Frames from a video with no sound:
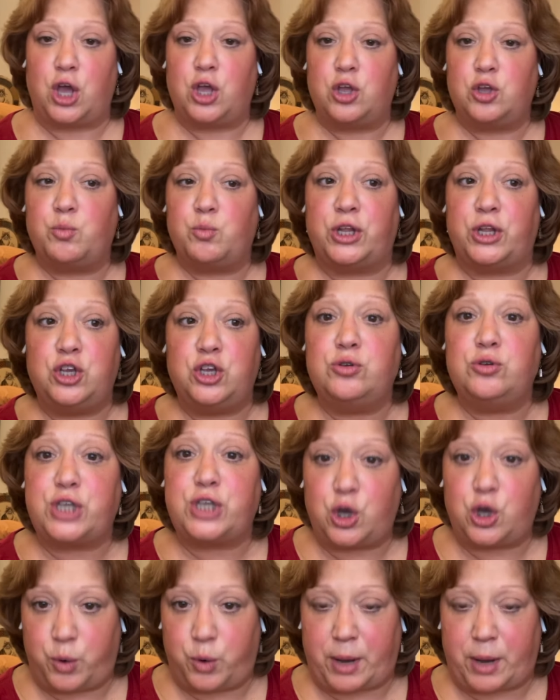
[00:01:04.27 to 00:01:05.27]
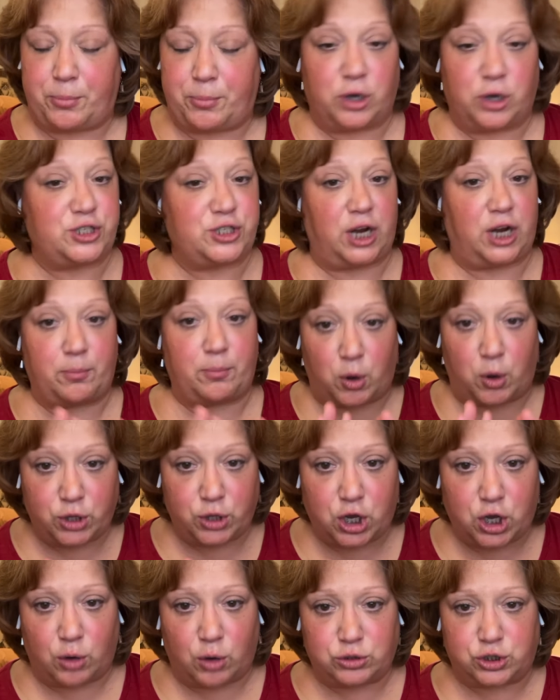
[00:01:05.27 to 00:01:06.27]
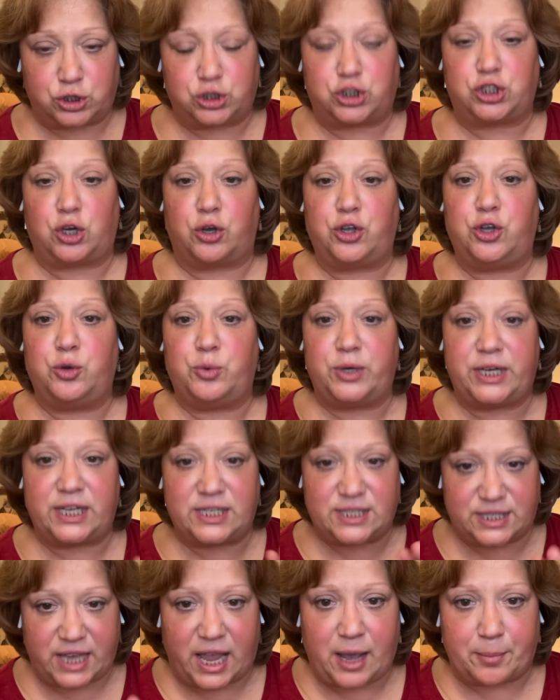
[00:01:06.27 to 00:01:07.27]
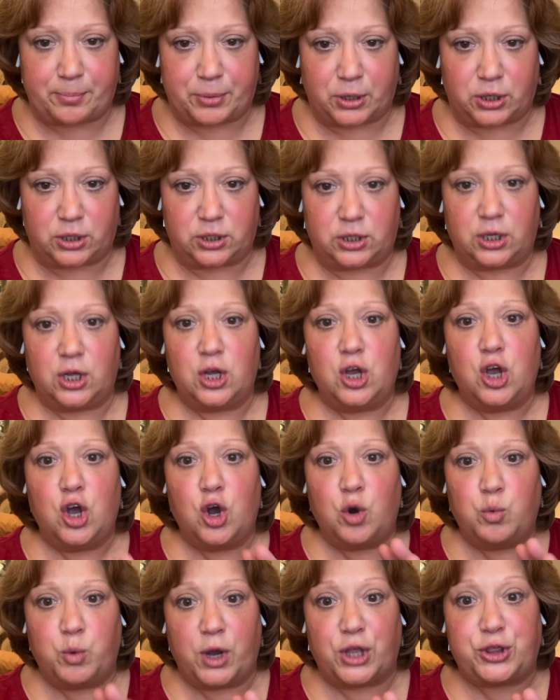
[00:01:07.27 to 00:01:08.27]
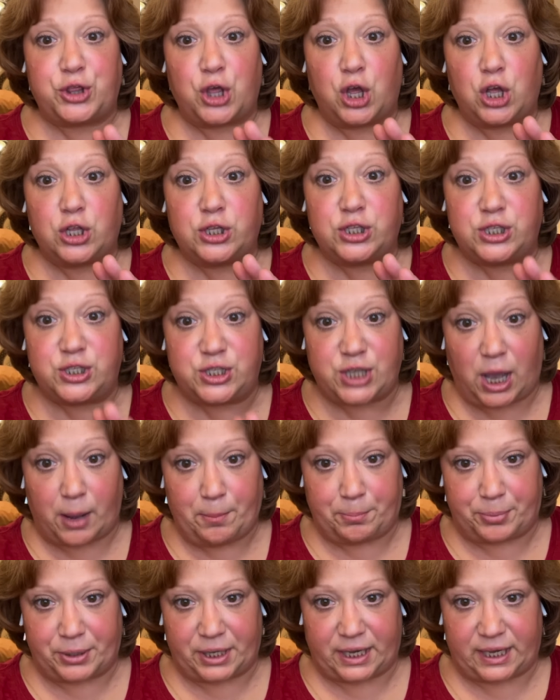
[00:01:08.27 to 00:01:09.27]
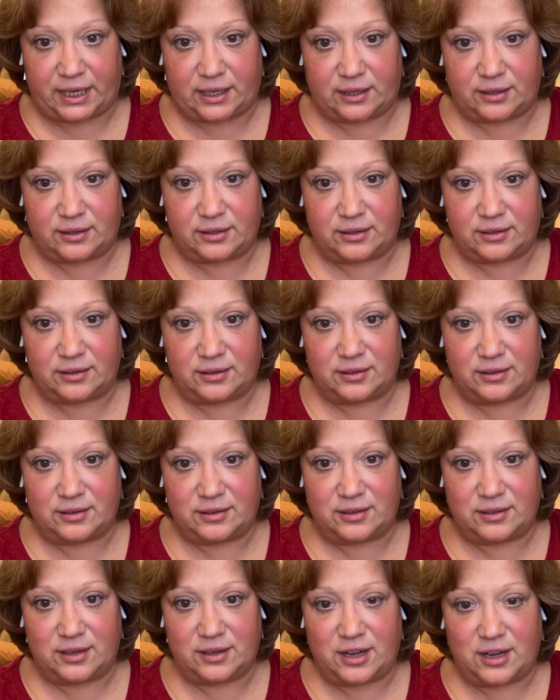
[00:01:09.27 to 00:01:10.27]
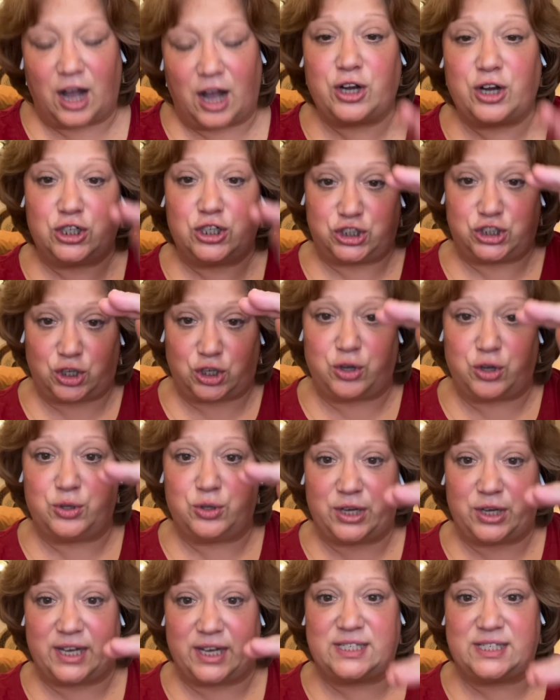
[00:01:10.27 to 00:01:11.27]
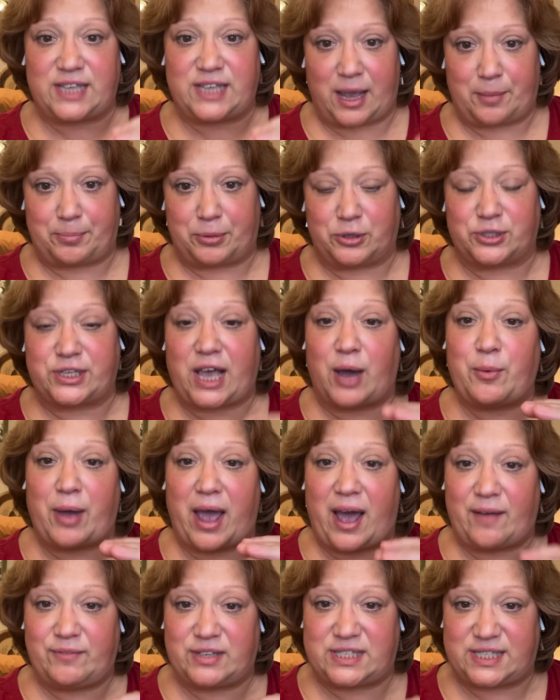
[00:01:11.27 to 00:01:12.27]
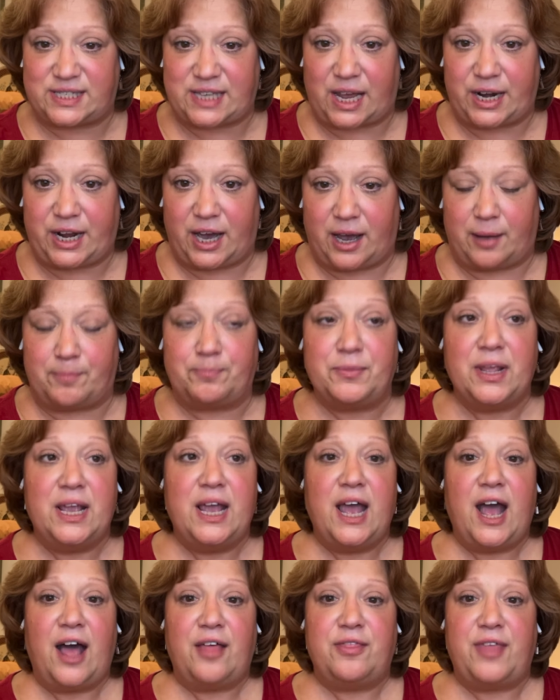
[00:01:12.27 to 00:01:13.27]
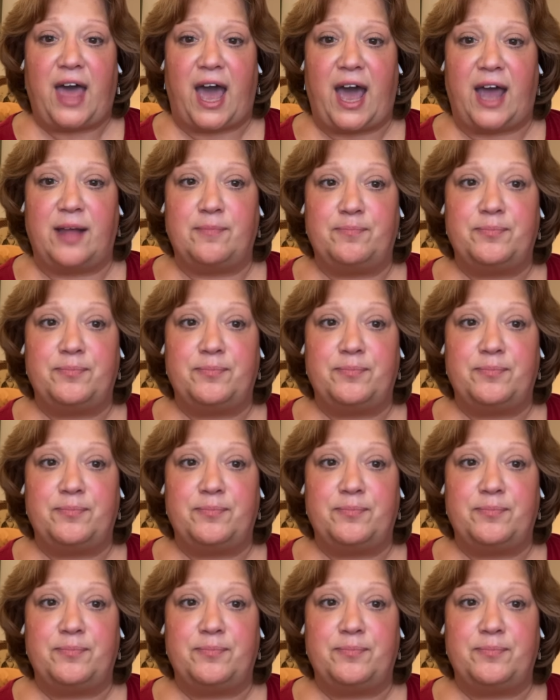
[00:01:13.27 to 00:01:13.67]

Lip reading: when using QuickBooks, and I'm only going to show you an example with Dumpling. I'm going to show you the examples, how I have it set up, that